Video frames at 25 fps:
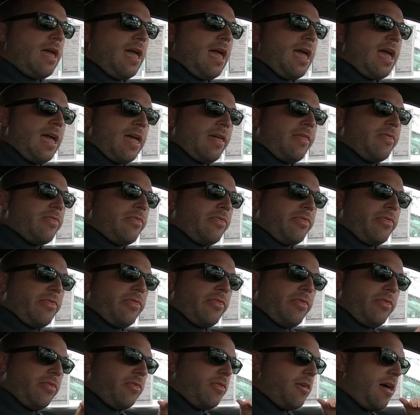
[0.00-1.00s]
and
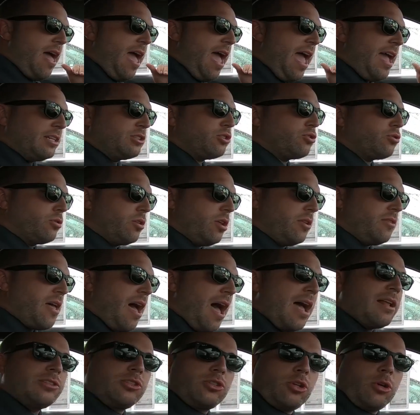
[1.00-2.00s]
the
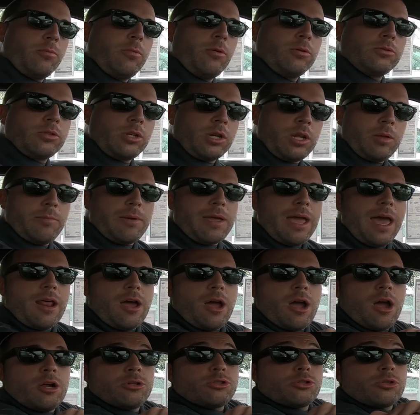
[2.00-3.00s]
non-turbos are going to be at
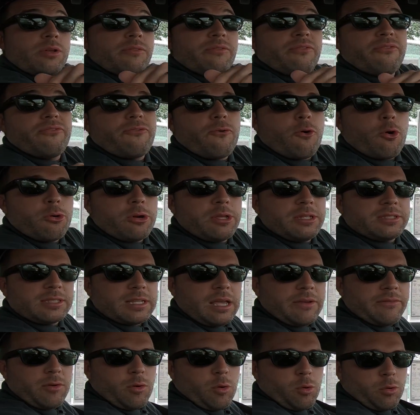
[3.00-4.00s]

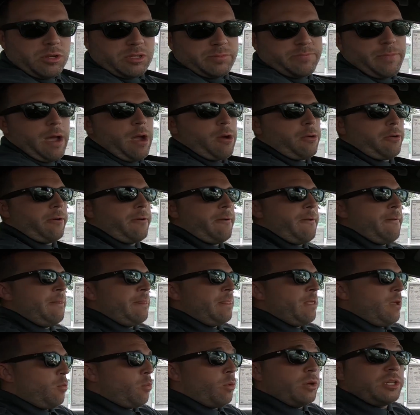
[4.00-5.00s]
147 horsepower,
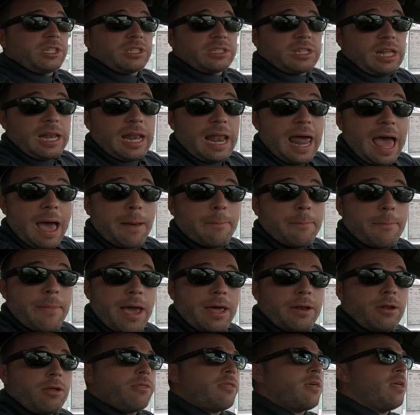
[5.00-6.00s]
which is a lot
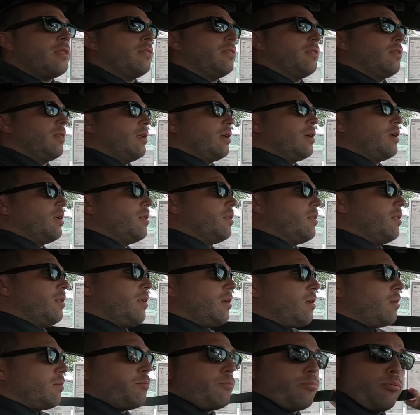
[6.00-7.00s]
better than
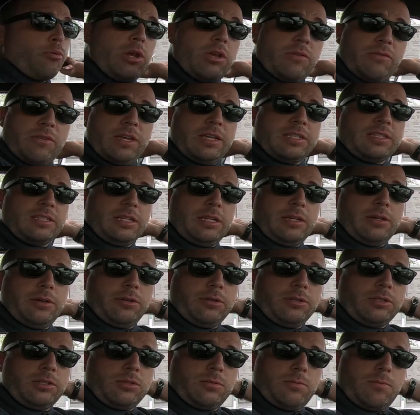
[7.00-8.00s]
previous
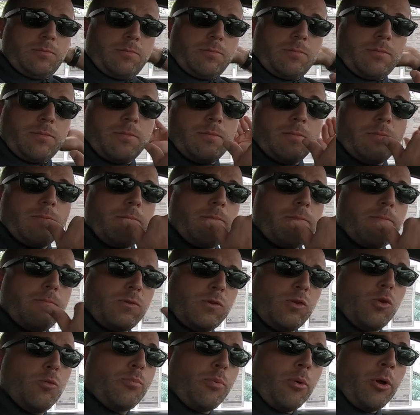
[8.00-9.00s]
years'
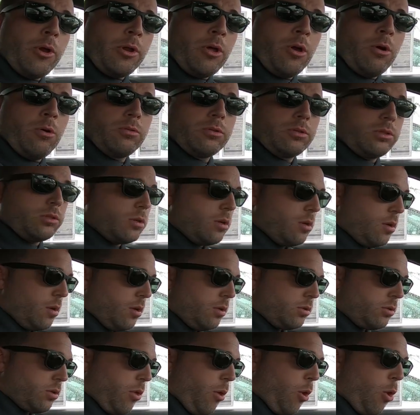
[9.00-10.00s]
2.0s.
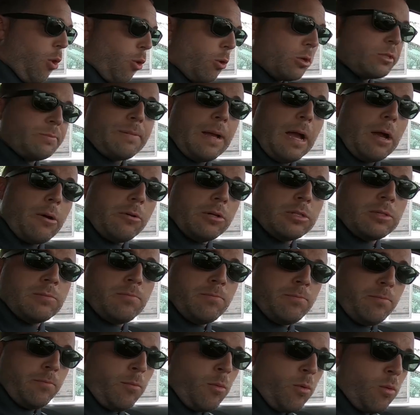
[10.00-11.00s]
So the horsepower is
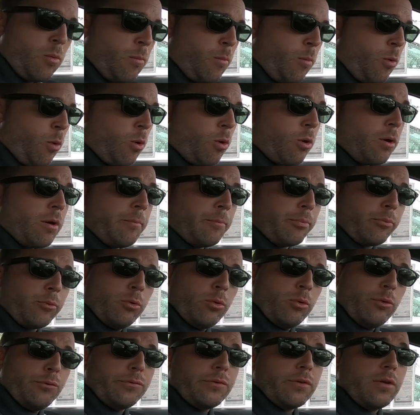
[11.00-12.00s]
more
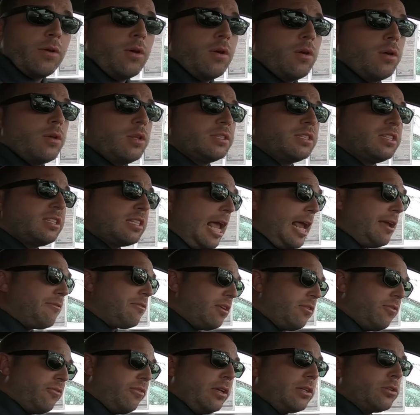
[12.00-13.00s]
improved,
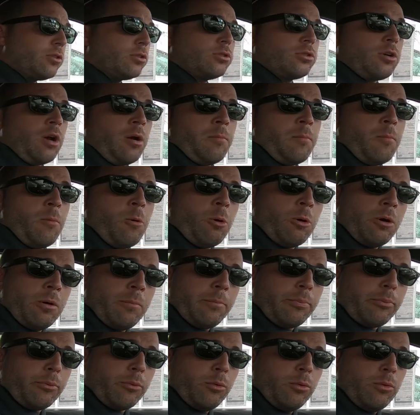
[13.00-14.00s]
safety features are more
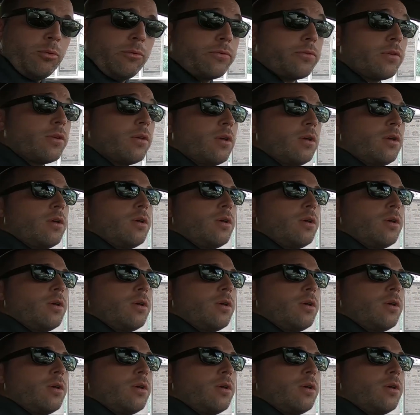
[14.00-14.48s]
improved,